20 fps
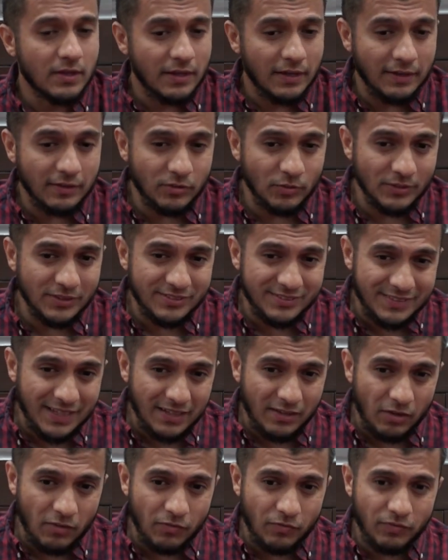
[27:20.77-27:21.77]
And so
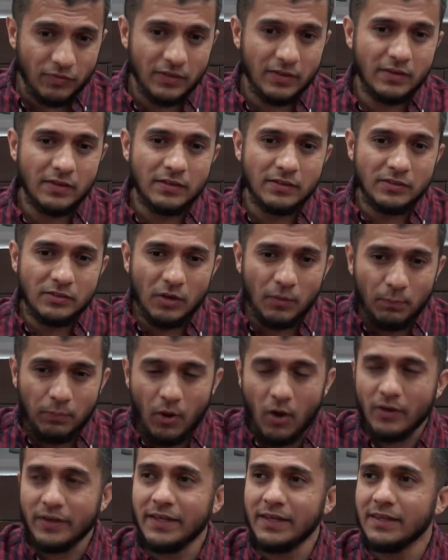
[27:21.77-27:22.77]
instead of
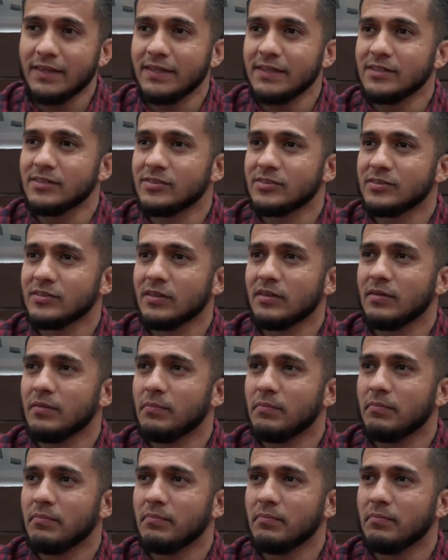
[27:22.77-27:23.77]
blocking these
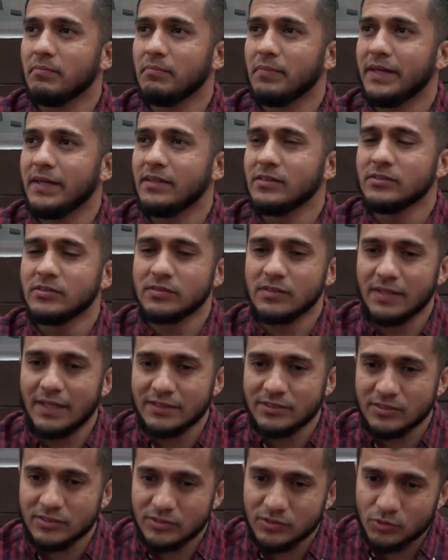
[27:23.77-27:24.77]
means,
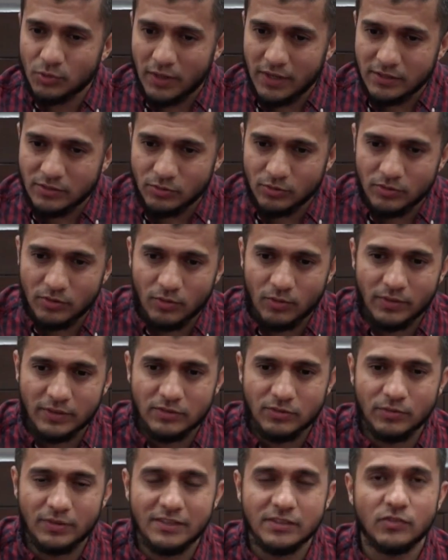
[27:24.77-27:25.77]
let's try to go
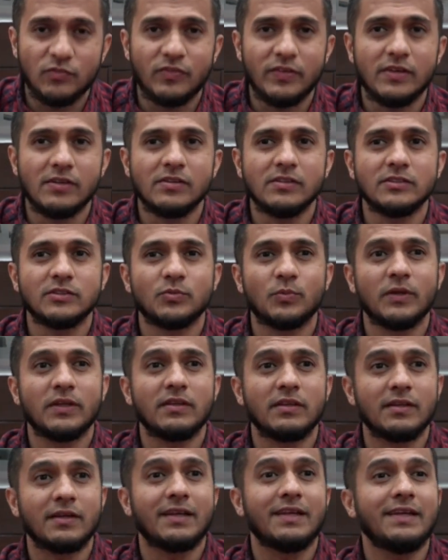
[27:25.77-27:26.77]
into these fields
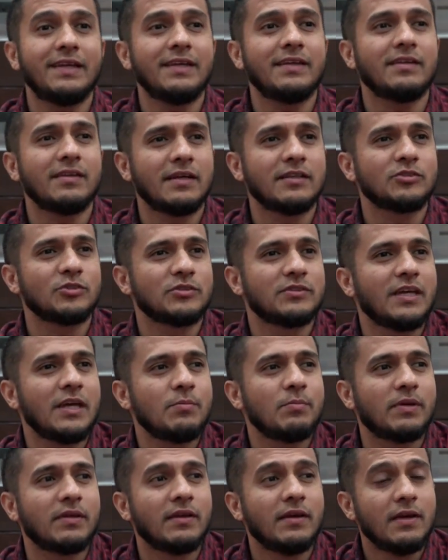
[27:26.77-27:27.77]
with clean
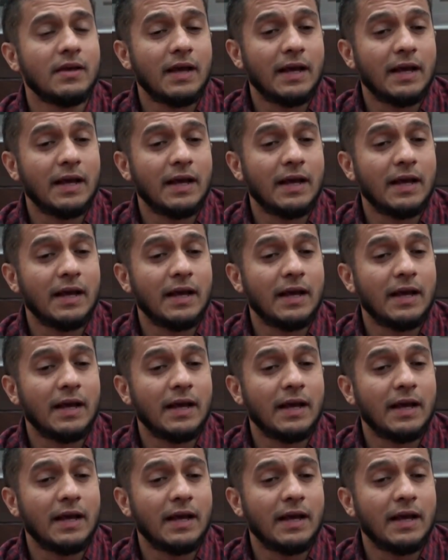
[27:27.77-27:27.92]
entertainment.